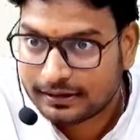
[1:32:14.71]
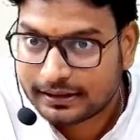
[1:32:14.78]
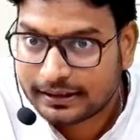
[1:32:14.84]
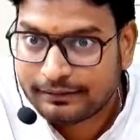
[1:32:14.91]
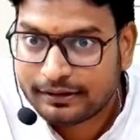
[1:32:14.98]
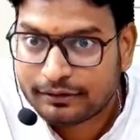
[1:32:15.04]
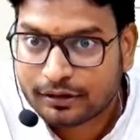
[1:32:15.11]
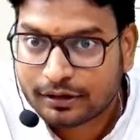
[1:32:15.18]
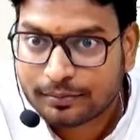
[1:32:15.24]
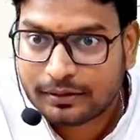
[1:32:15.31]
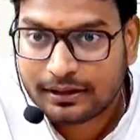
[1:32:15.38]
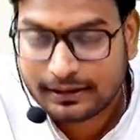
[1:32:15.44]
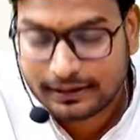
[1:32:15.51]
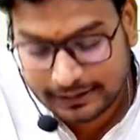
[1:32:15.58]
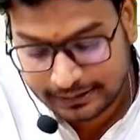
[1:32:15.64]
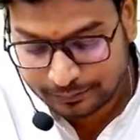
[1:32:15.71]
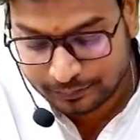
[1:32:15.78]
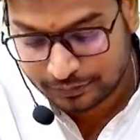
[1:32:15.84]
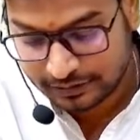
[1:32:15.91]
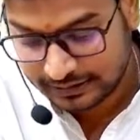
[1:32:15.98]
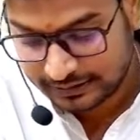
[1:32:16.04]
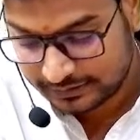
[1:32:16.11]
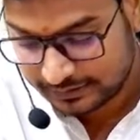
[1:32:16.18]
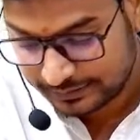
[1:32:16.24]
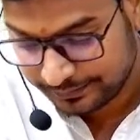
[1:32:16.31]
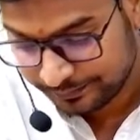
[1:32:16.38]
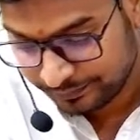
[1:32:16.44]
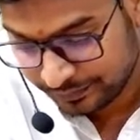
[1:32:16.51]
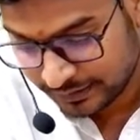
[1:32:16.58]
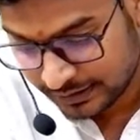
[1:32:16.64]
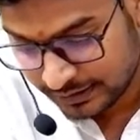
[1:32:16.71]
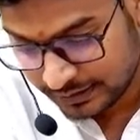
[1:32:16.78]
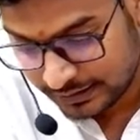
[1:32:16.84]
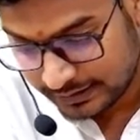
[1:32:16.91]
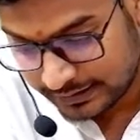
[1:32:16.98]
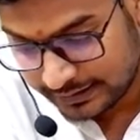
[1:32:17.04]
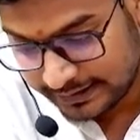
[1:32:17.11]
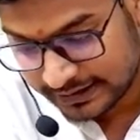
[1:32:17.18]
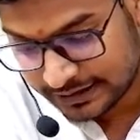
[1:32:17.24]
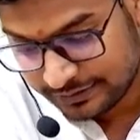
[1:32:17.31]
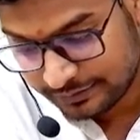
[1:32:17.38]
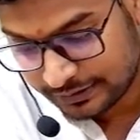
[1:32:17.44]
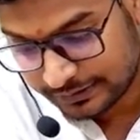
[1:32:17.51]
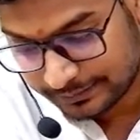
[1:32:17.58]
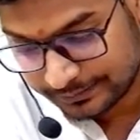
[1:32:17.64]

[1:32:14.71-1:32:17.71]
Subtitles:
Giving what ma? Importance. And next one.